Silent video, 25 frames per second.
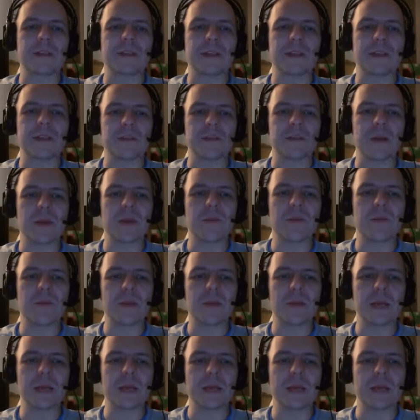It says
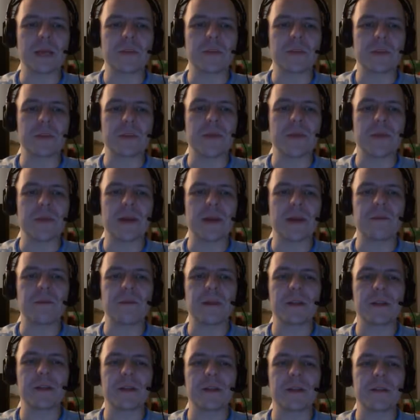whenever it enters the
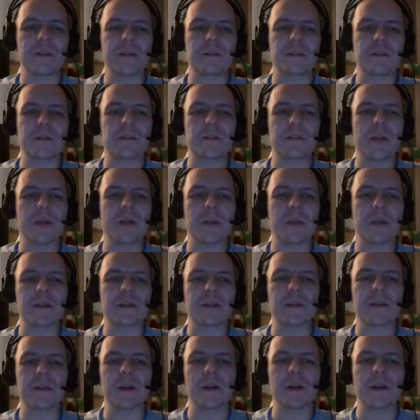battlefield, it deals 2 damage
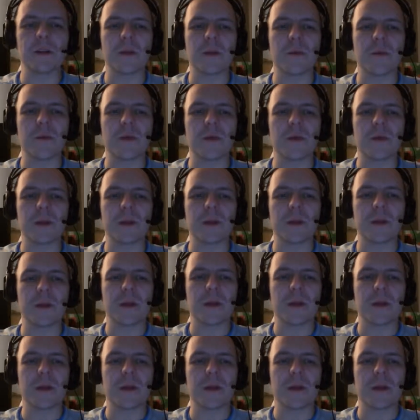to target opponent